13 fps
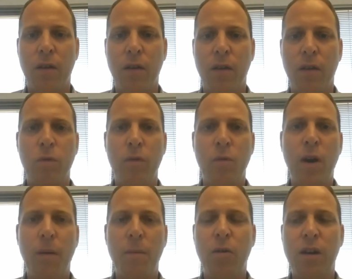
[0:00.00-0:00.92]
you
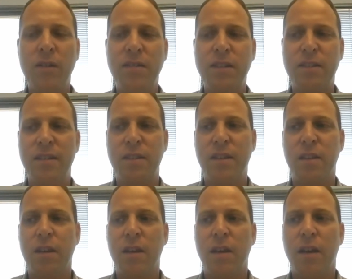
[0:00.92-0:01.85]
come across it.
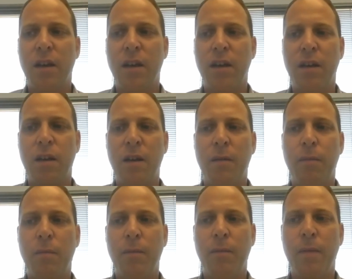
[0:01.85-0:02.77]

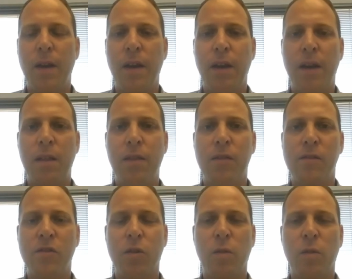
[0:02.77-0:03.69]
And
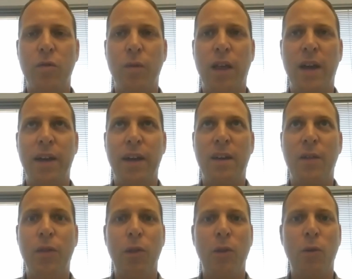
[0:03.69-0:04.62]
there's also like
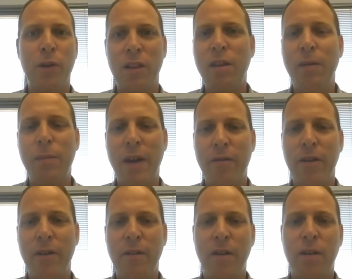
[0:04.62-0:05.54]
the loyalty
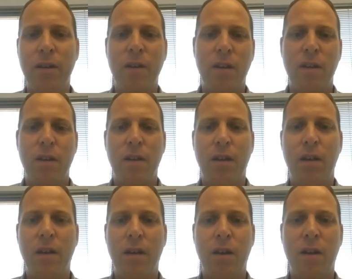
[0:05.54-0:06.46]
barrier.
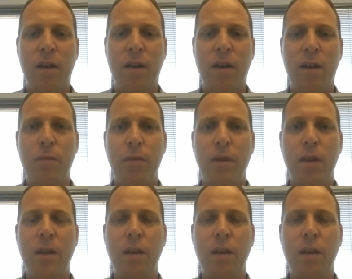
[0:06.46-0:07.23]
Mm. In